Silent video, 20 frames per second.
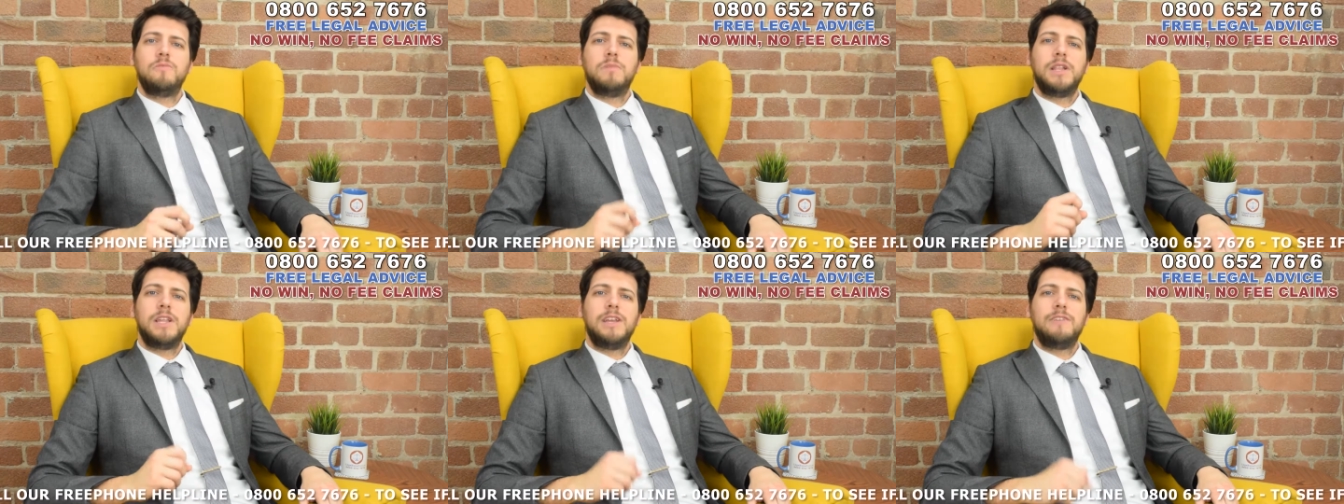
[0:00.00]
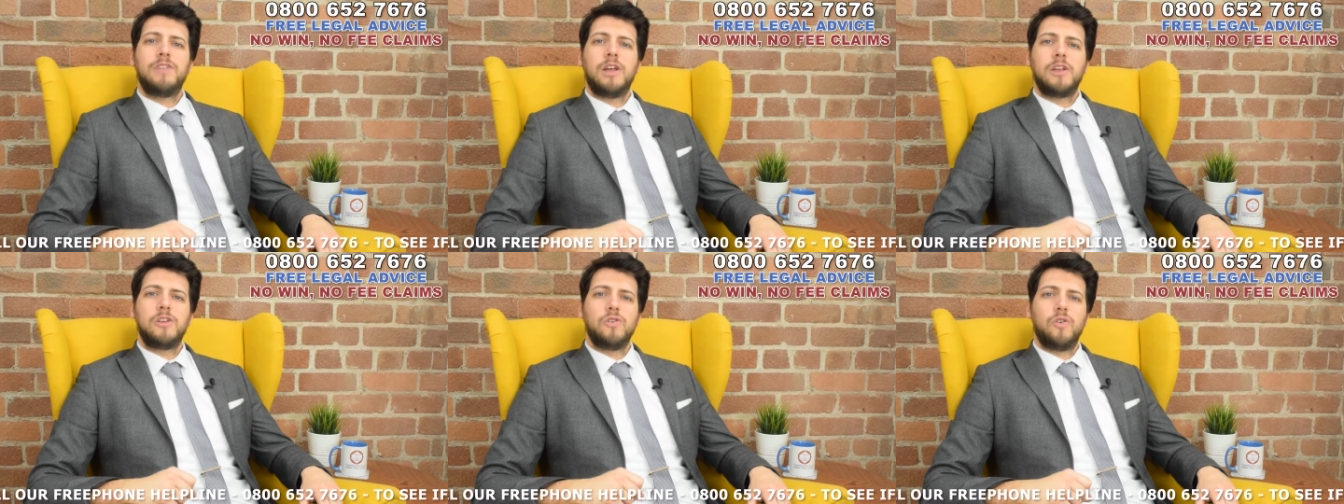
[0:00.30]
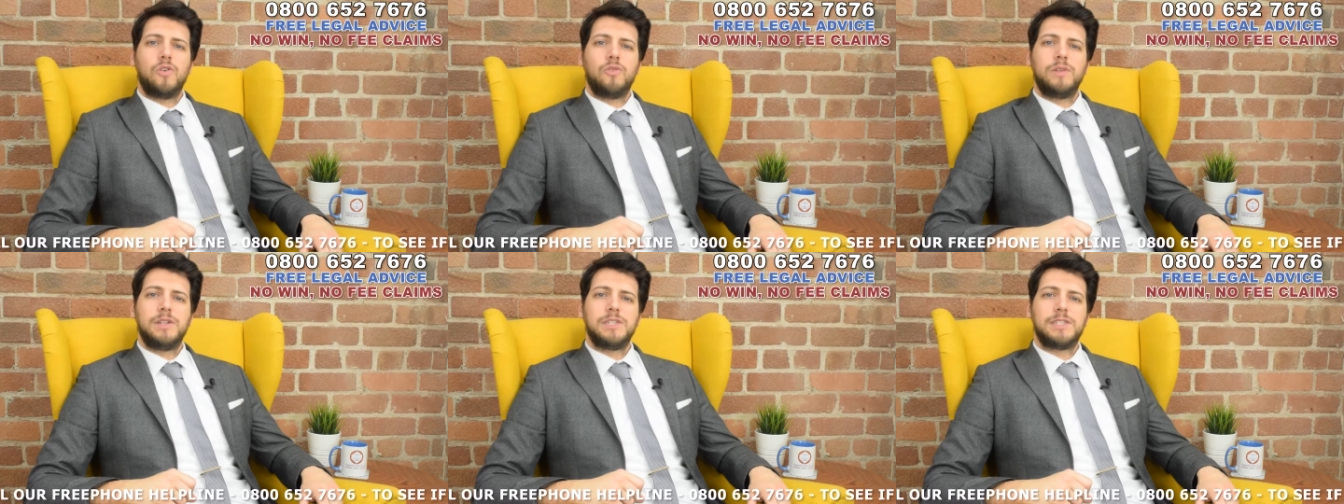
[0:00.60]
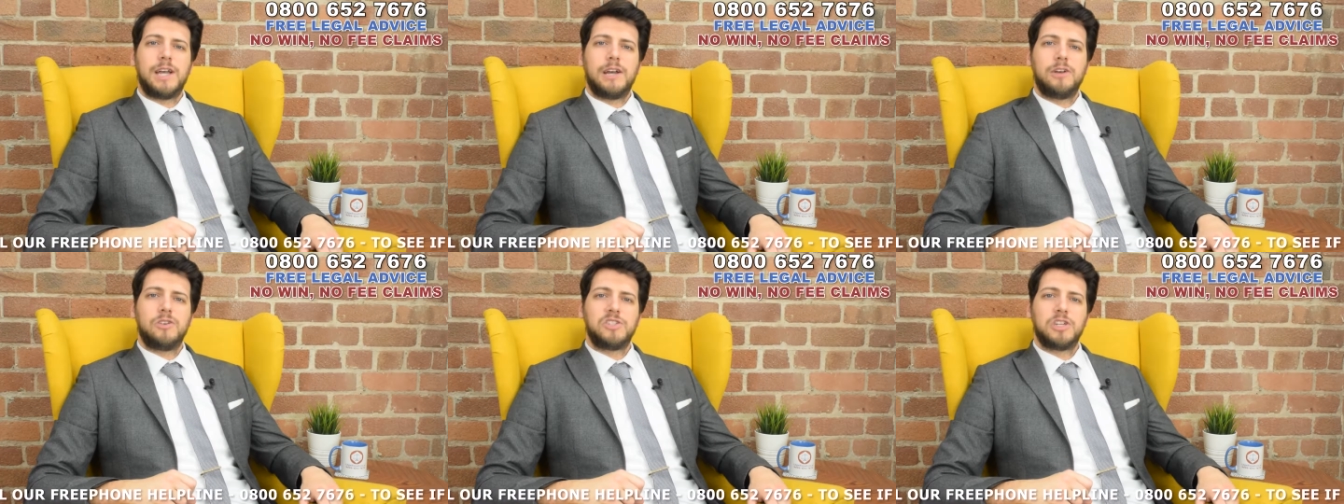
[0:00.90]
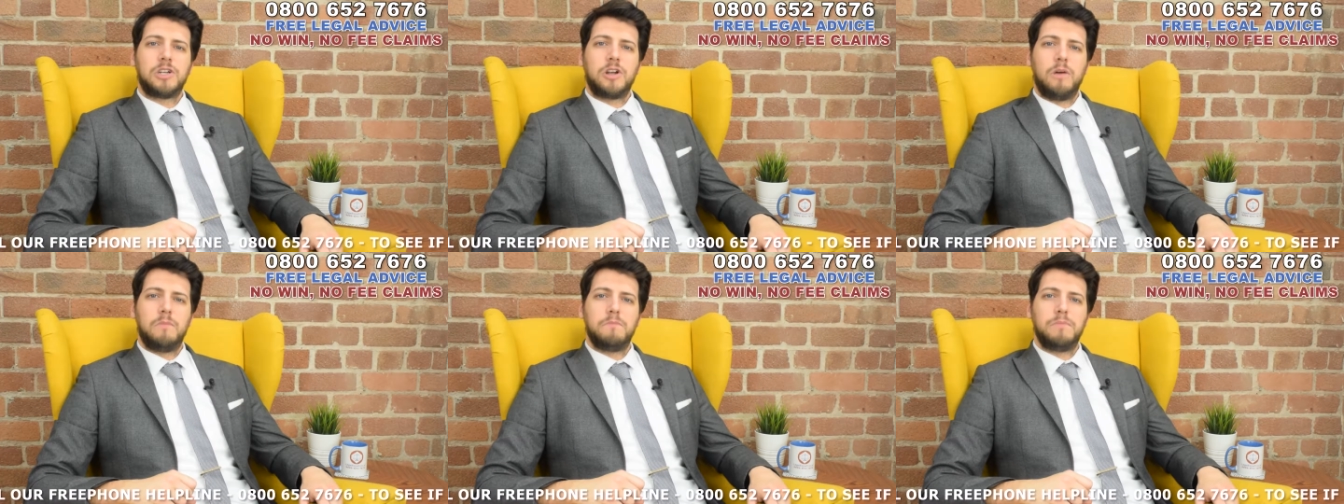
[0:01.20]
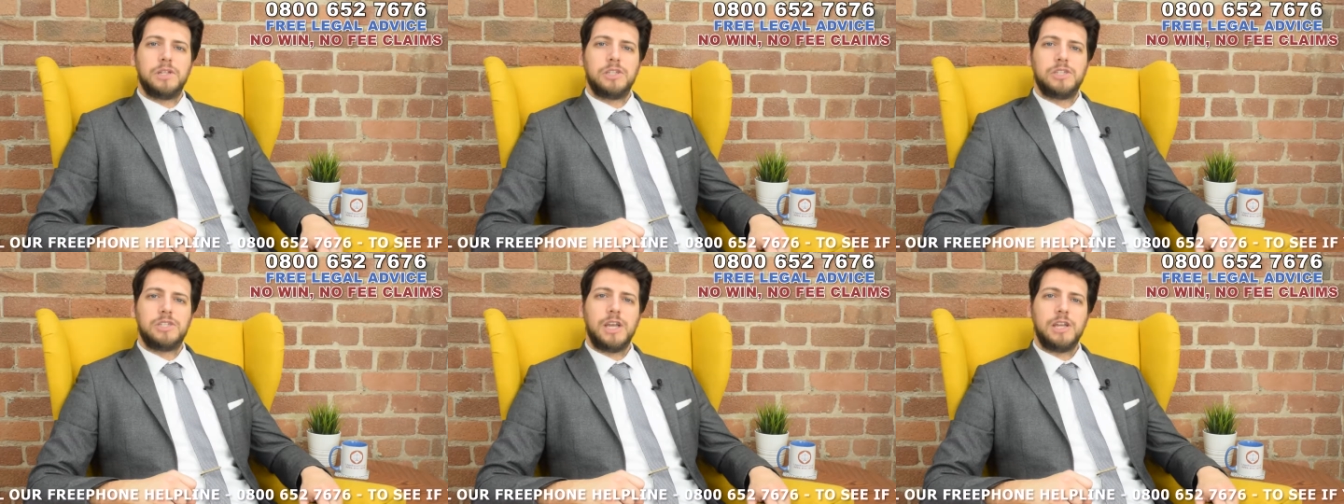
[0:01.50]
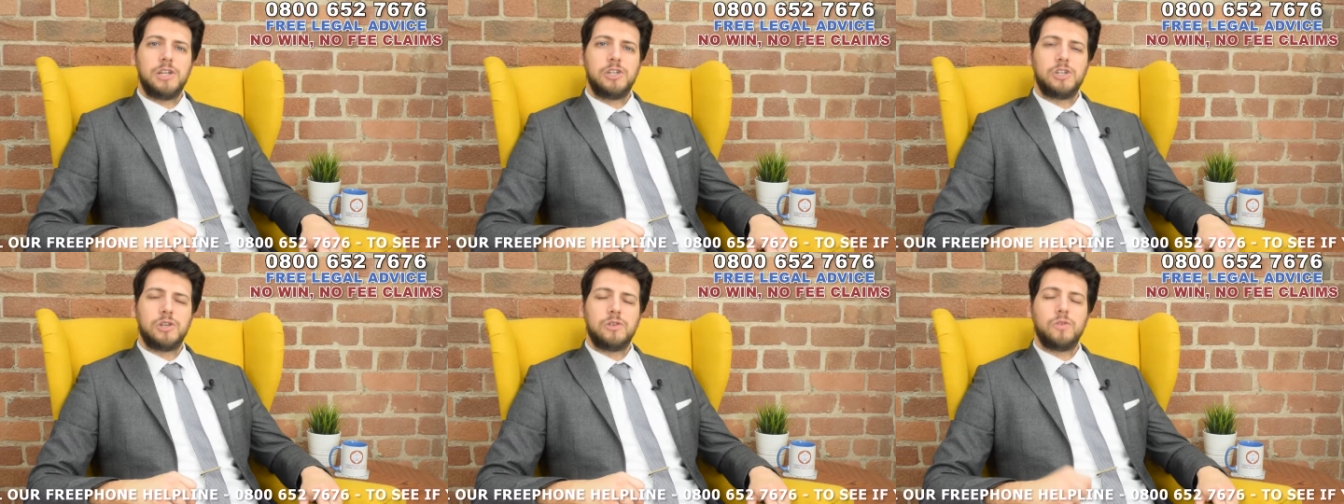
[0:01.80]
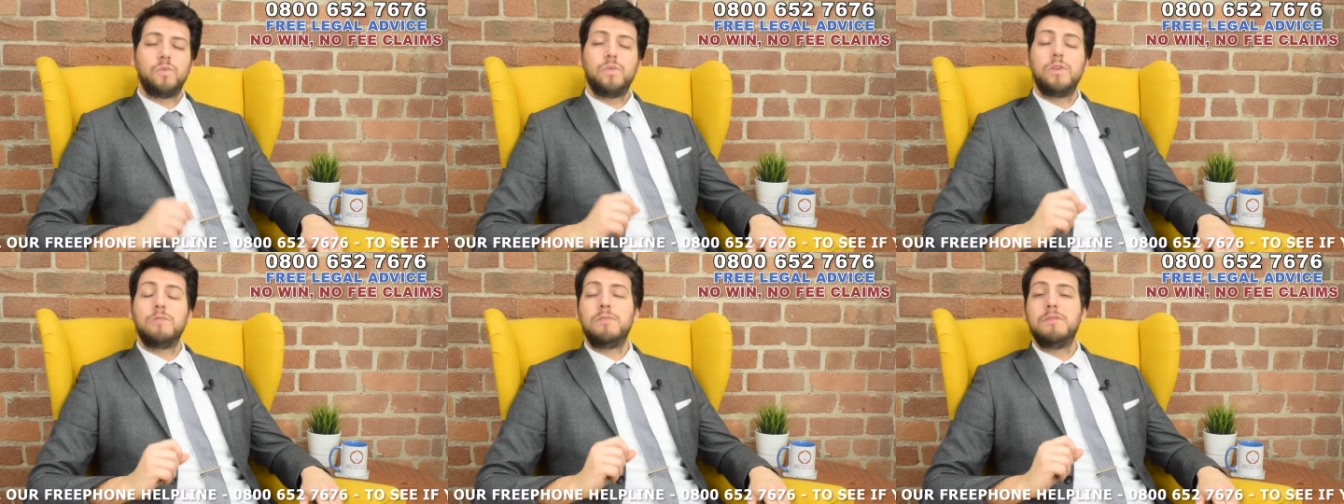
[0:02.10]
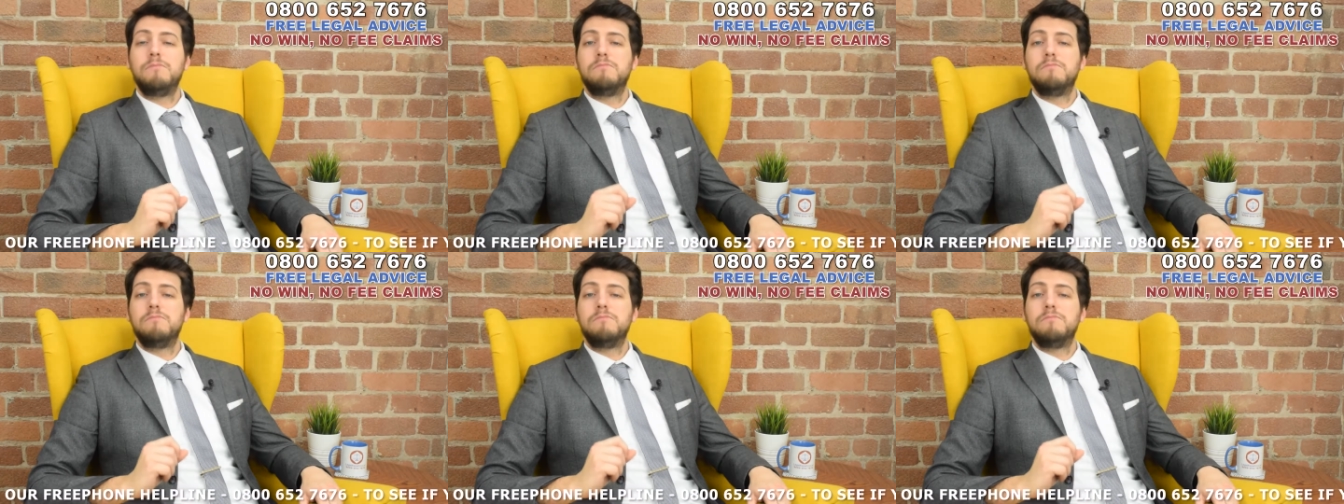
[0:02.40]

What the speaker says: believe that you're entitled to compensation, we'll be